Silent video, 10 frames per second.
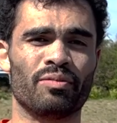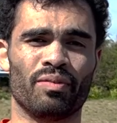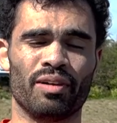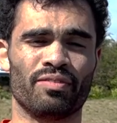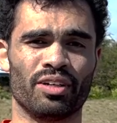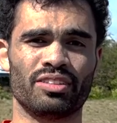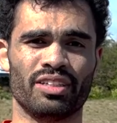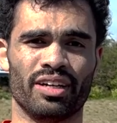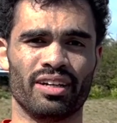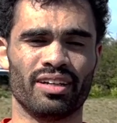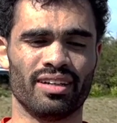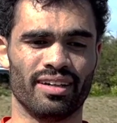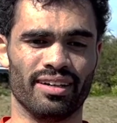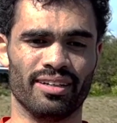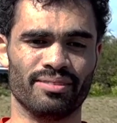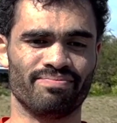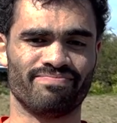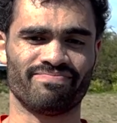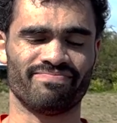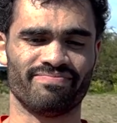my first year
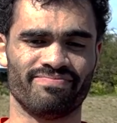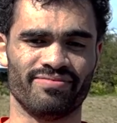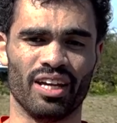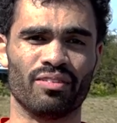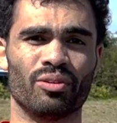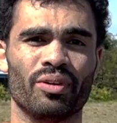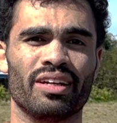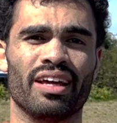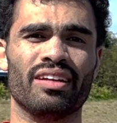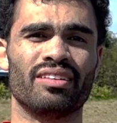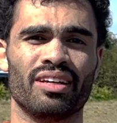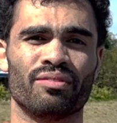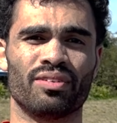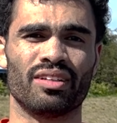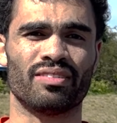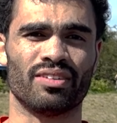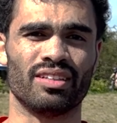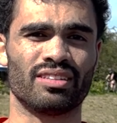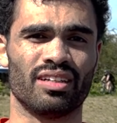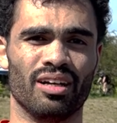ever winning anything for
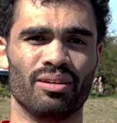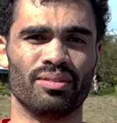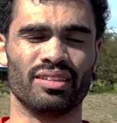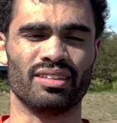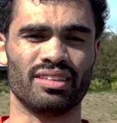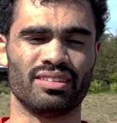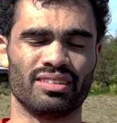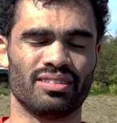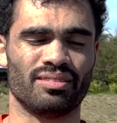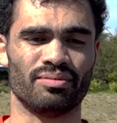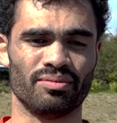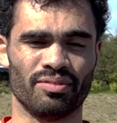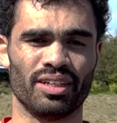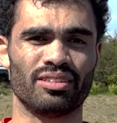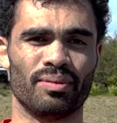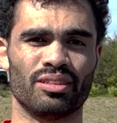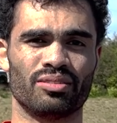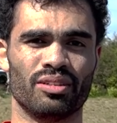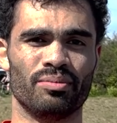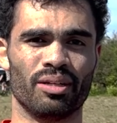this club, and it's just very
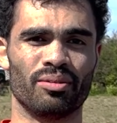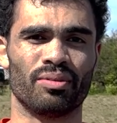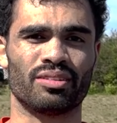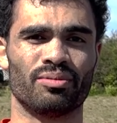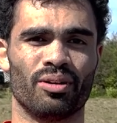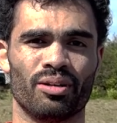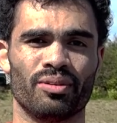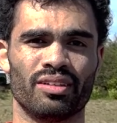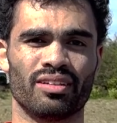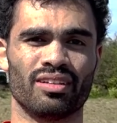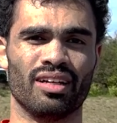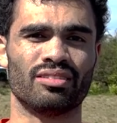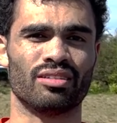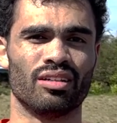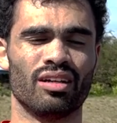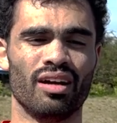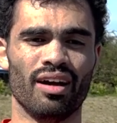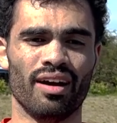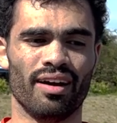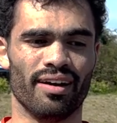special to be able to bring some hardware to Killester.
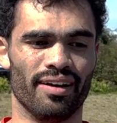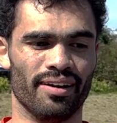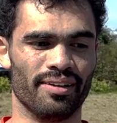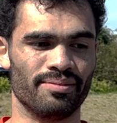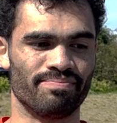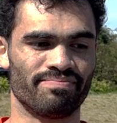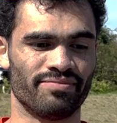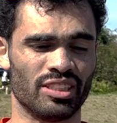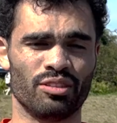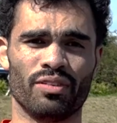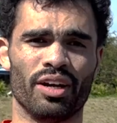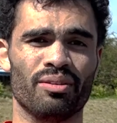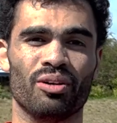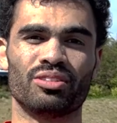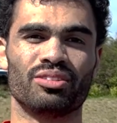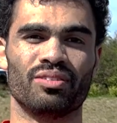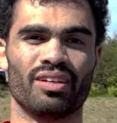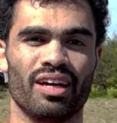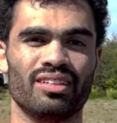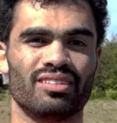Just a very emotional
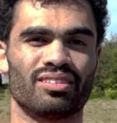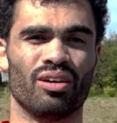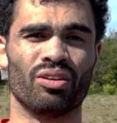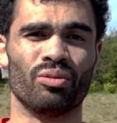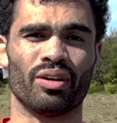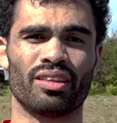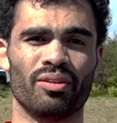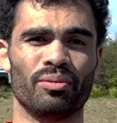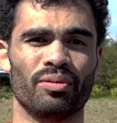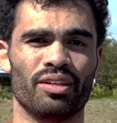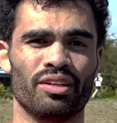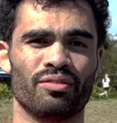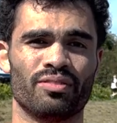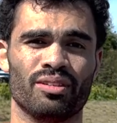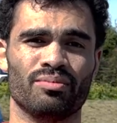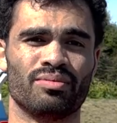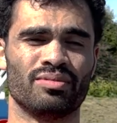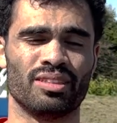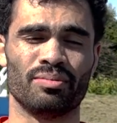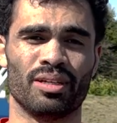night. Just all the work that we put in from
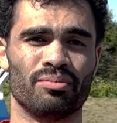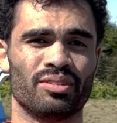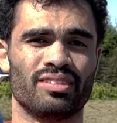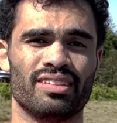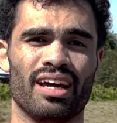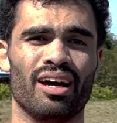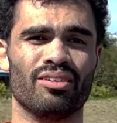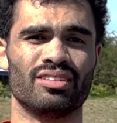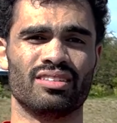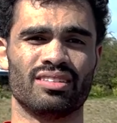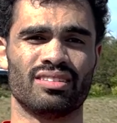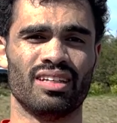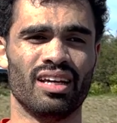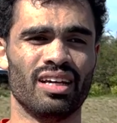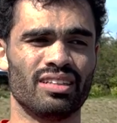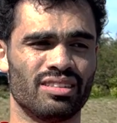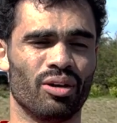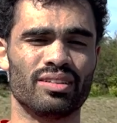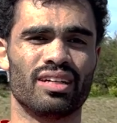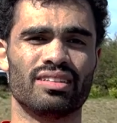September to now is just
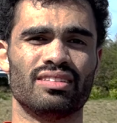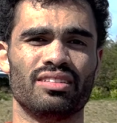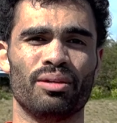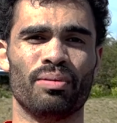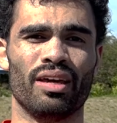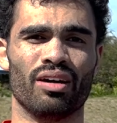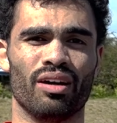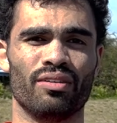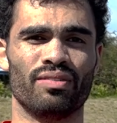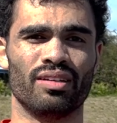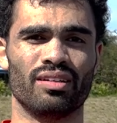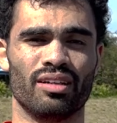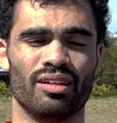always nice to see it pay off. And